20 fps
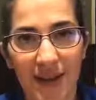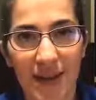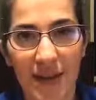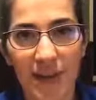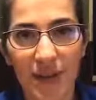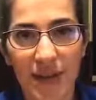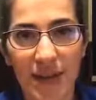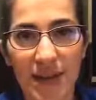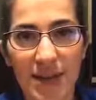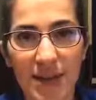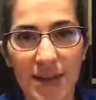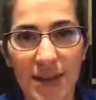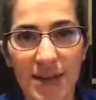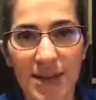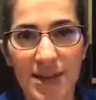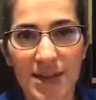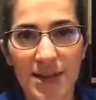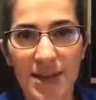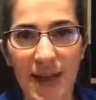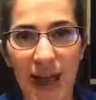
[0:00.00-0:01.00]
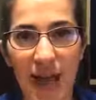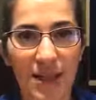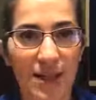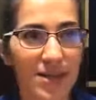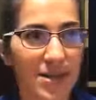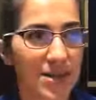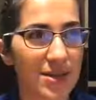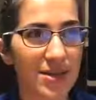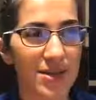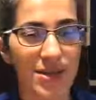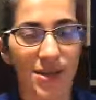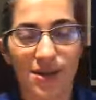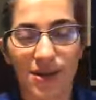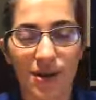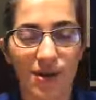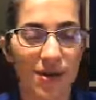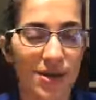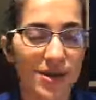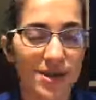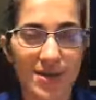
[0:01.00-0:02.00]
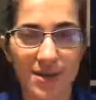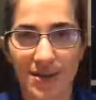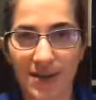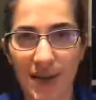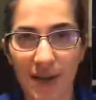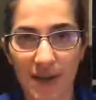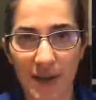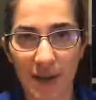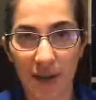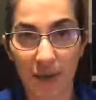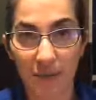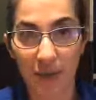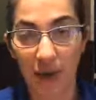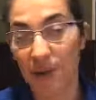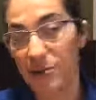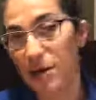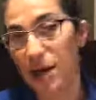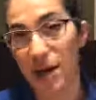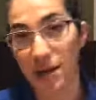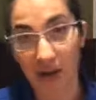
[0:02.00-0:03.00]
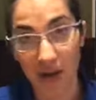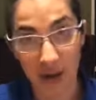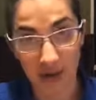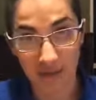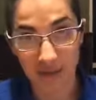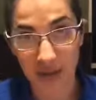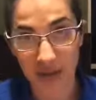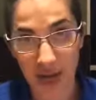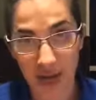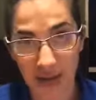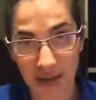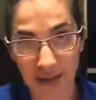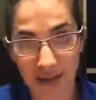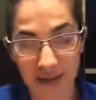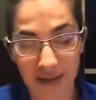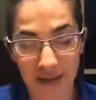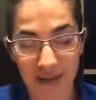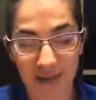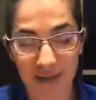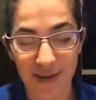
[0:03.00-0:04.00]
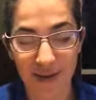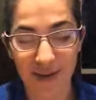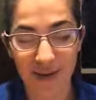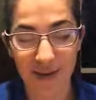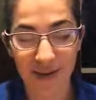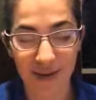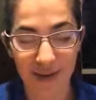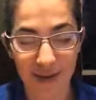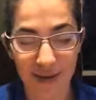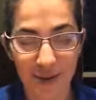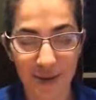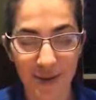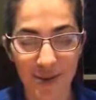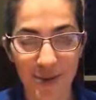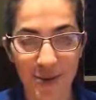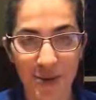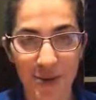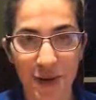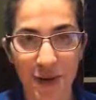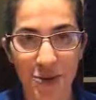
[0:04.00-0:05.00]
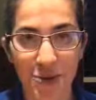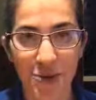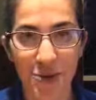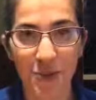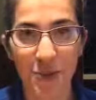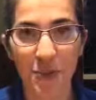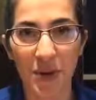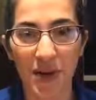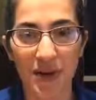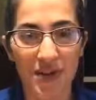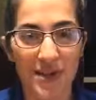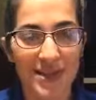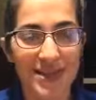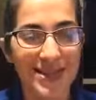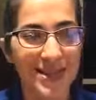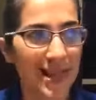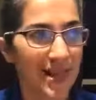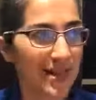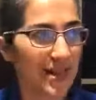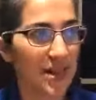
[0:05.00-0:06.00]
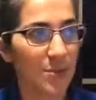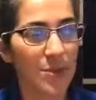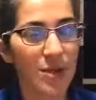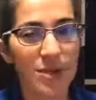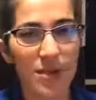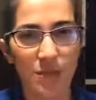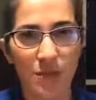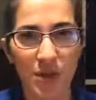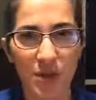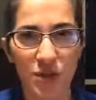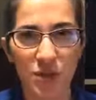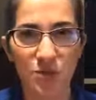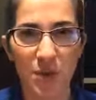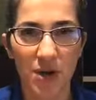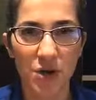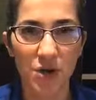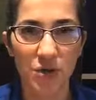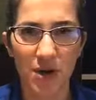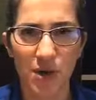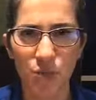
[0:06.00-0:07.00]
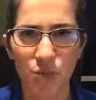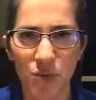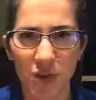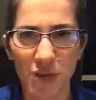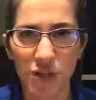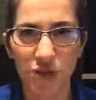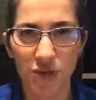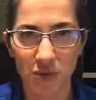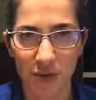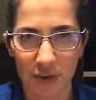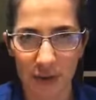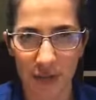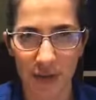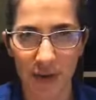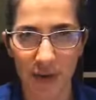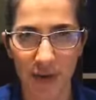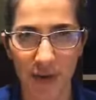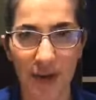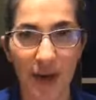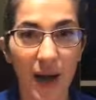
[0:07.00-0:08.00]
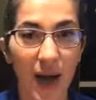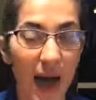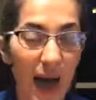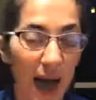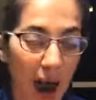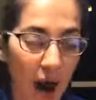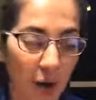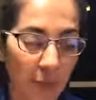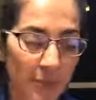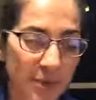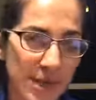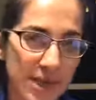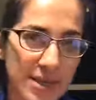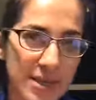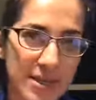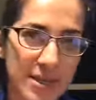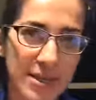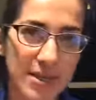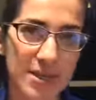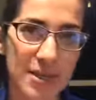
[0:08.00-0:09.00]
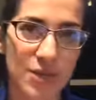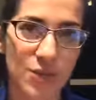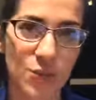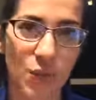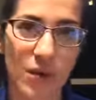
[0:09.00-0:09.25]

I mean, any salad is, it's nothing. I mean, I love salad and it is special, but it's not going to be something special that we do here. Our pizzas is